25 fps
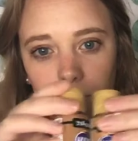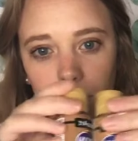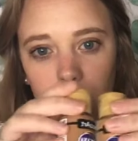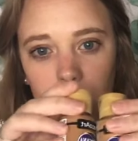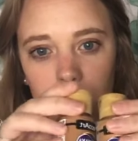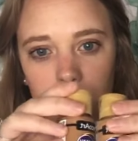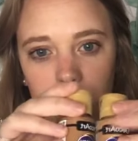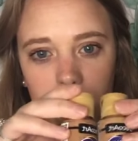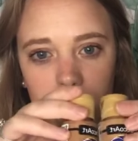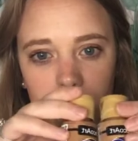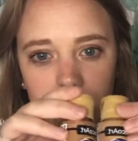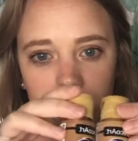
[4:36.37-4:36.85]

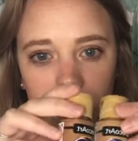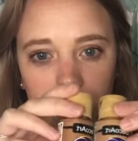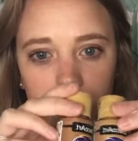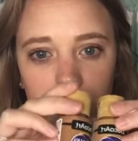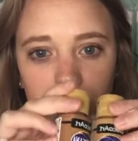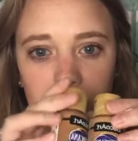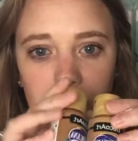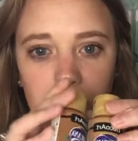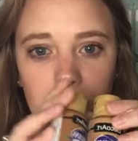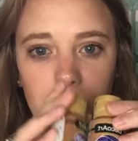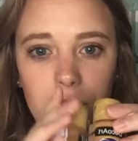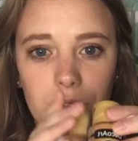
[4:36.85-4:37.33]
So these are my
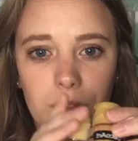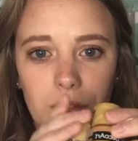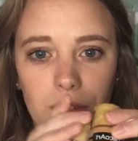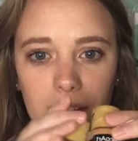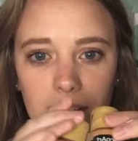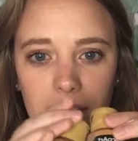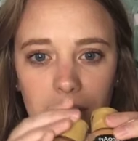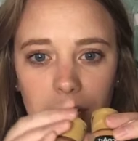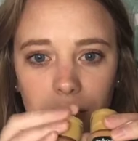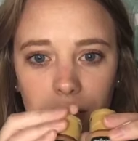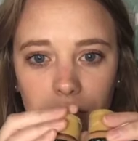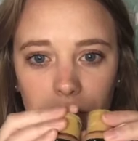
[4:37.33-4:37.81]
two
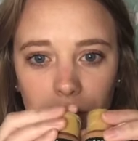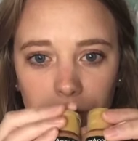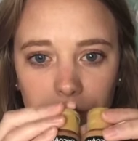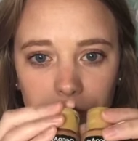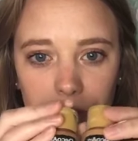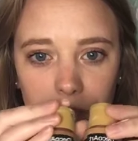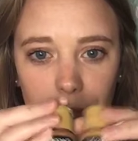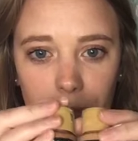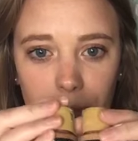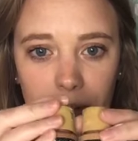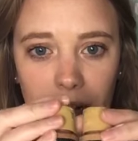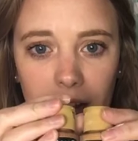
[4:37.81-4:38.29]
like
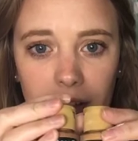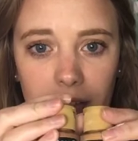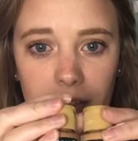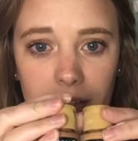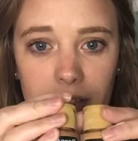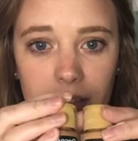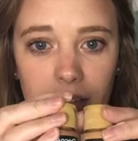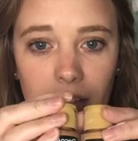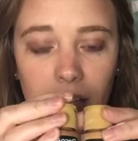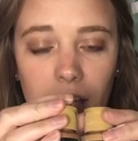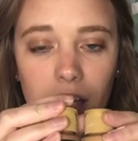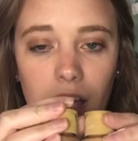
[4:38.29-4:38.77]
go-to
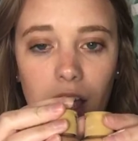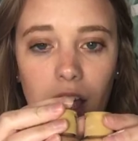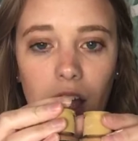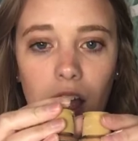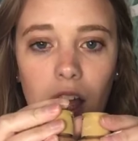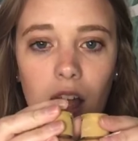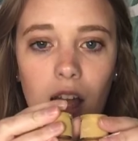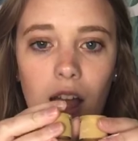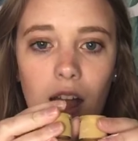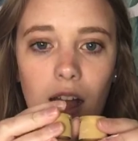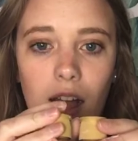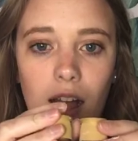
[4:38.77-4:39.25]
browns
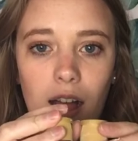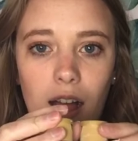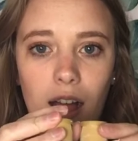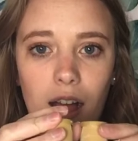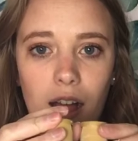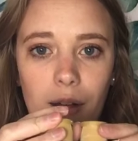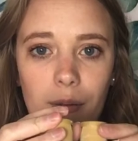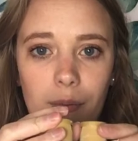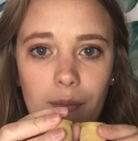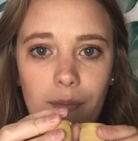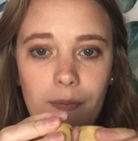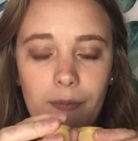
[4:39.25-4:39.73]

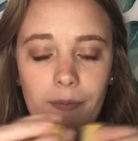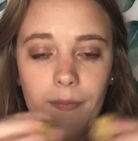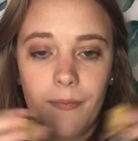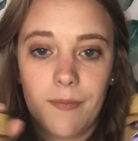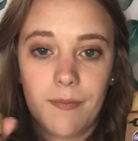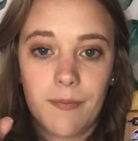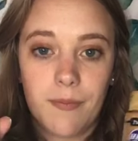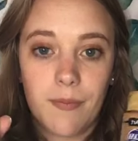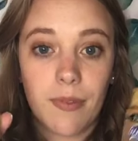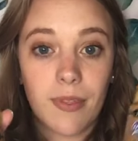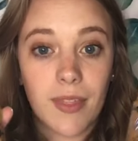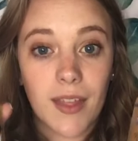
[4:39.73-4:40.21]

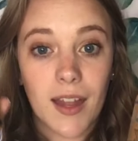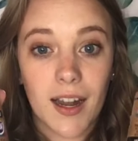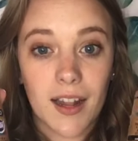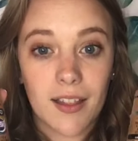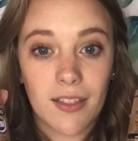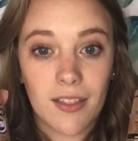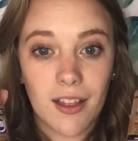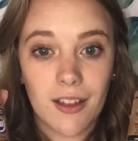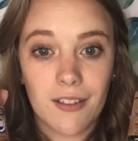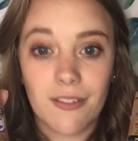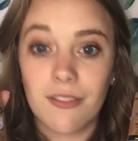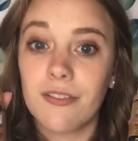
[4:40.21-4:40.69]
that I
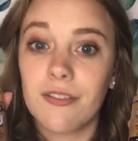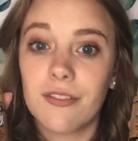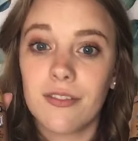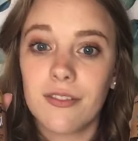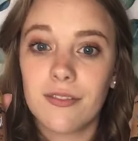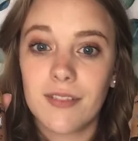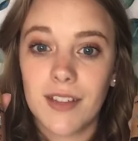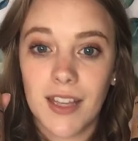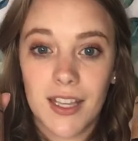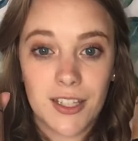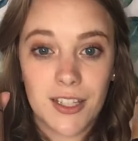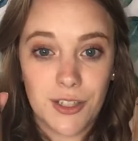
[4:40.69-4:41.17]
love
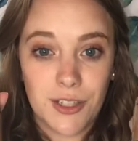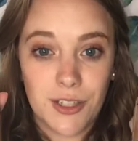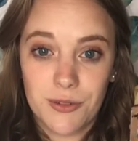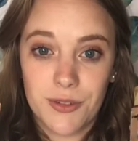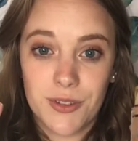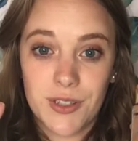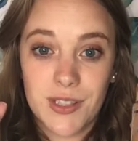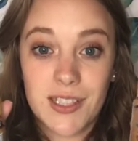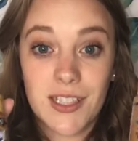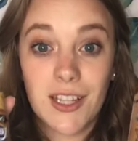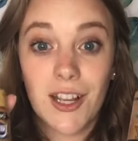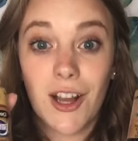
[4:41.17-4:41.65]
and use
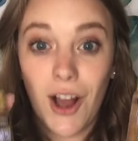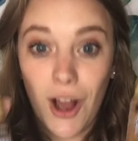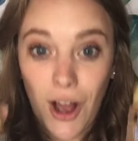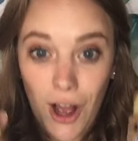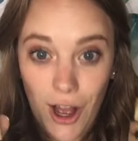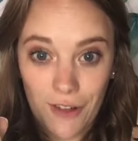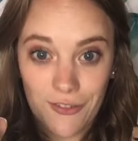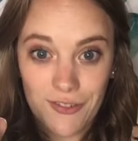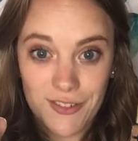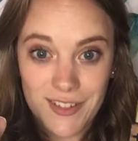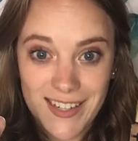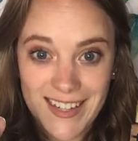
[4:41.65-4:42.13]

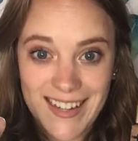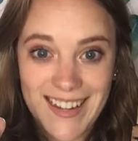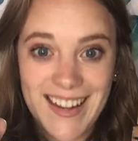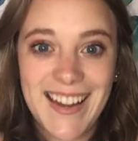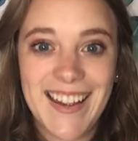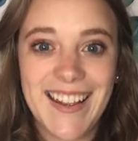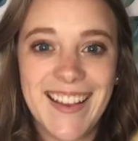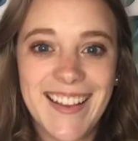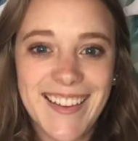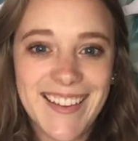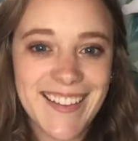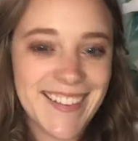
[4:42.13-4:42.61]
often.
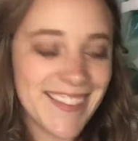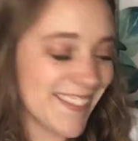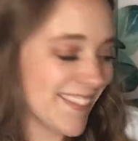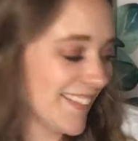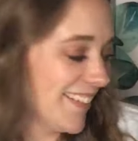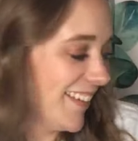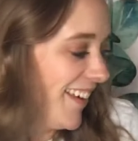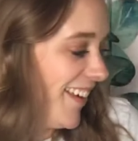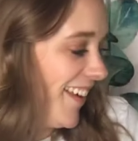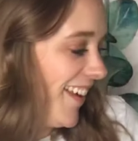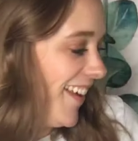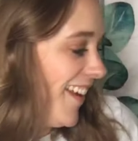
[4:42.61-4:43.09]

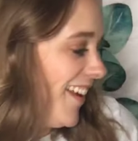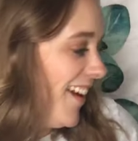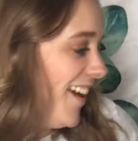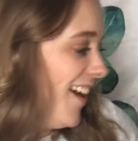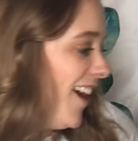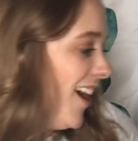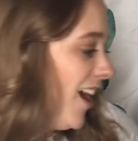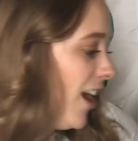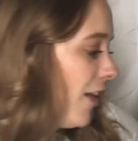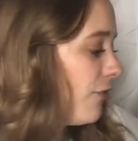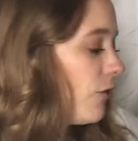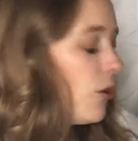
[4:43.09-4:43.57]

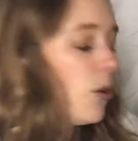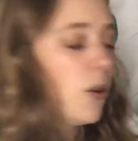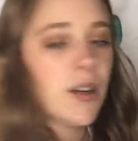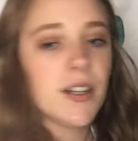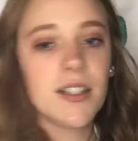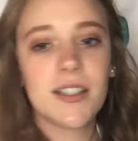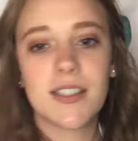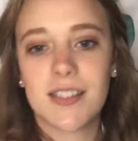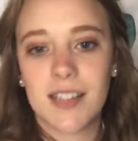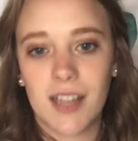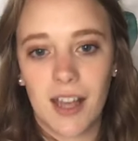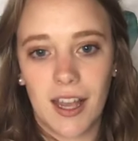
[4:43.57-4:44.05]
Of
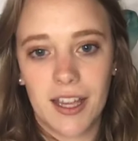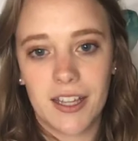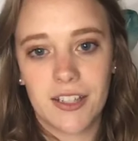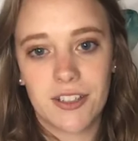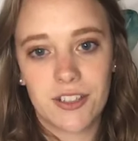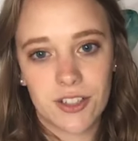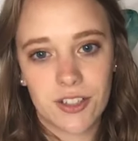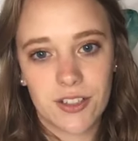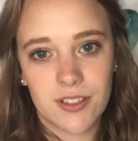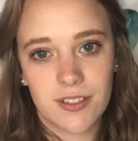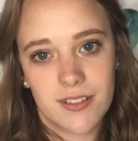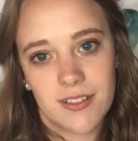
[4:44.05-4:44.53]
course, I
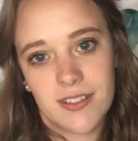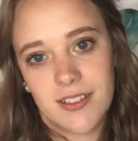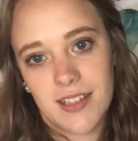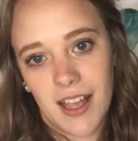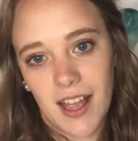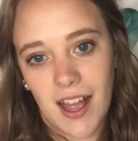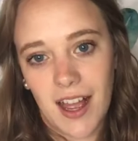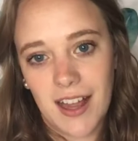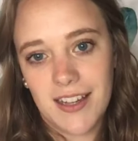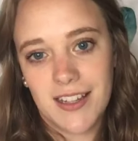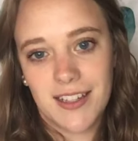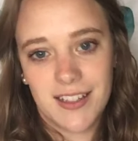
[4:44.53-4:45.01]
should say
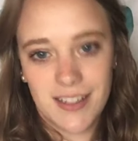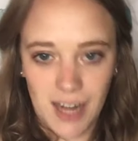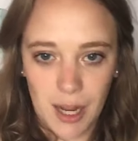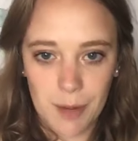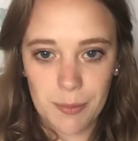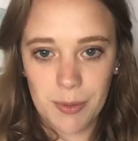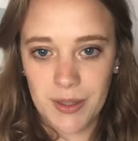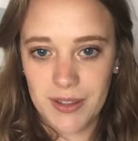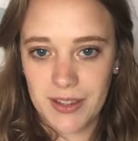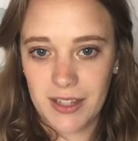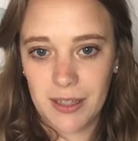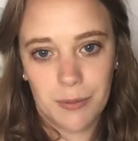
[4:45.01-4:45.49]
I did not
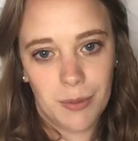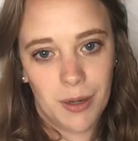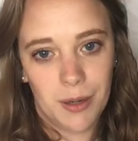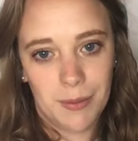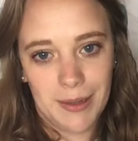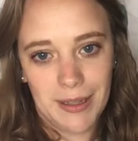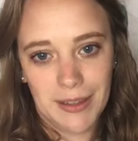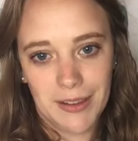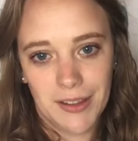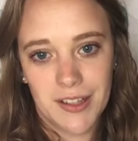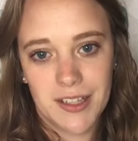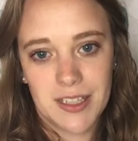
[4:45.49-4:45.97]
put them on
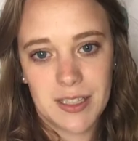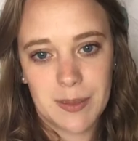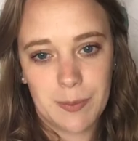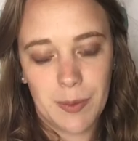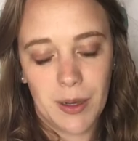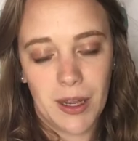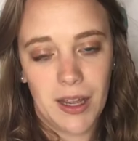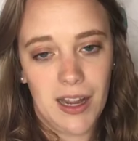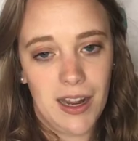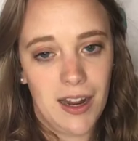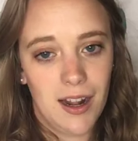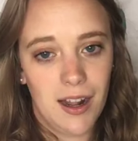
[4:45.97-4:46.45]
my list,
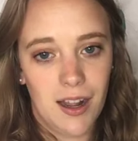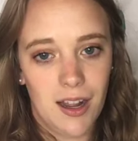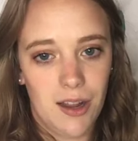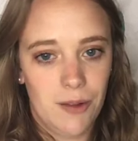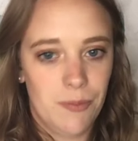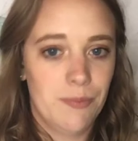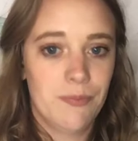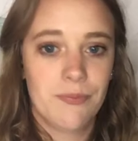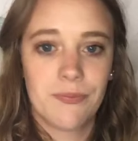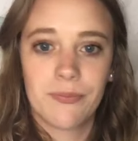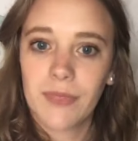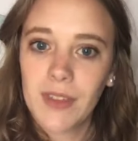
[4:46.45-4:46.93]
but
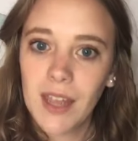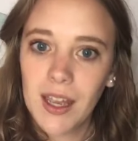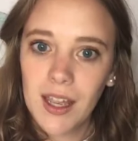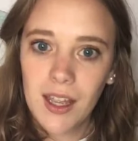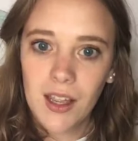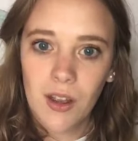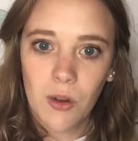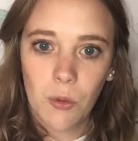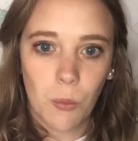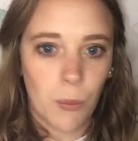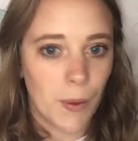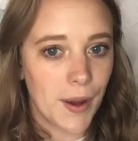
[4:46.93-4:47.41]

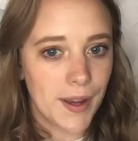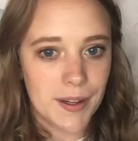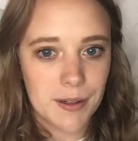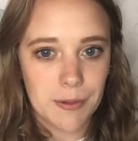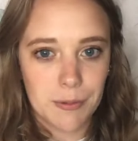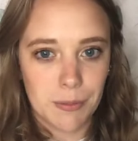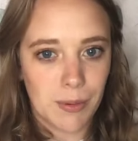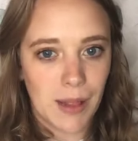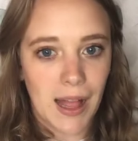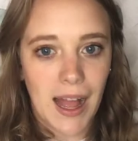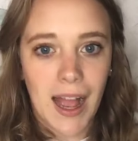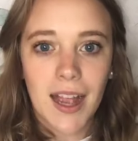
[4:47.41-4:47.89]
white and
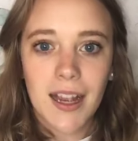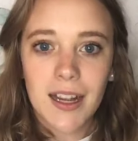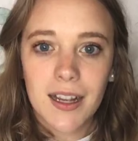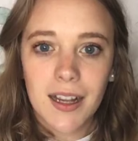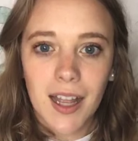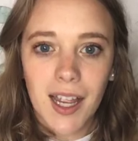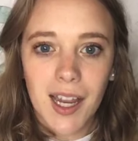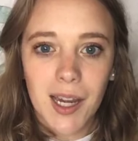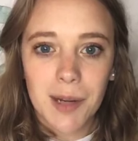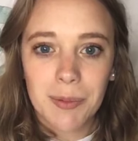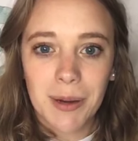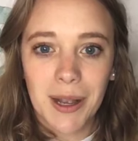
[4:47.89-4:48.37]
black
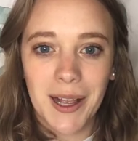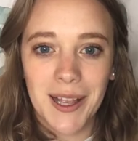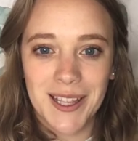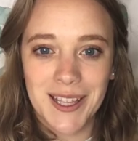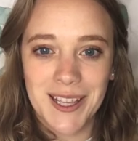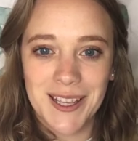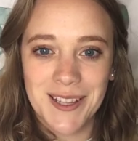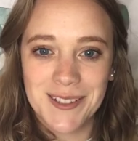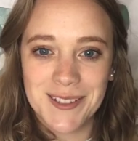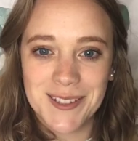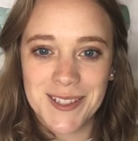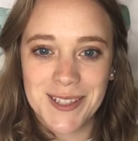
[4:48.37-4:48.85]
I probably
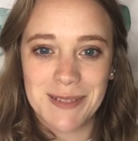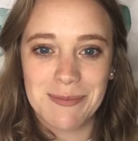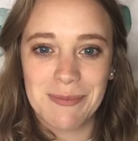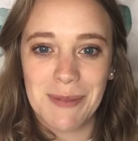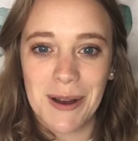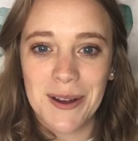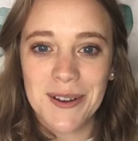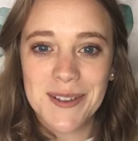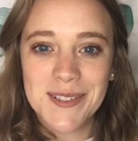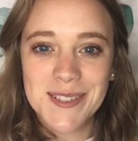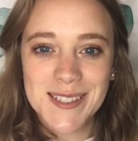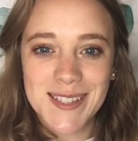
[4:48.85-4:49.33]
use the
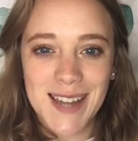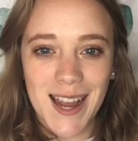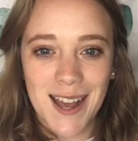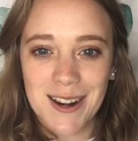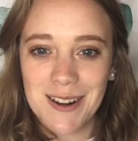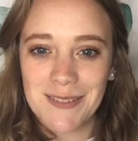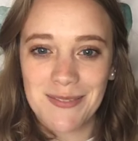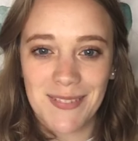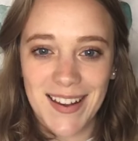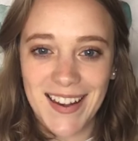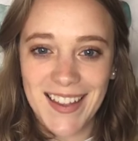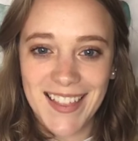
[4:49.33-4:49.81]
most out
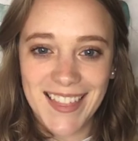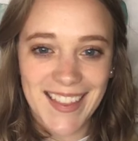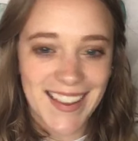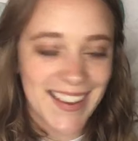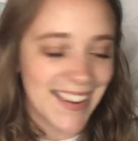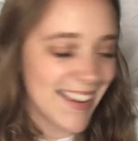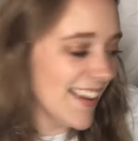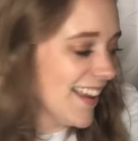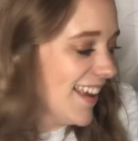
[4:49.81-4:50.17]
of anything.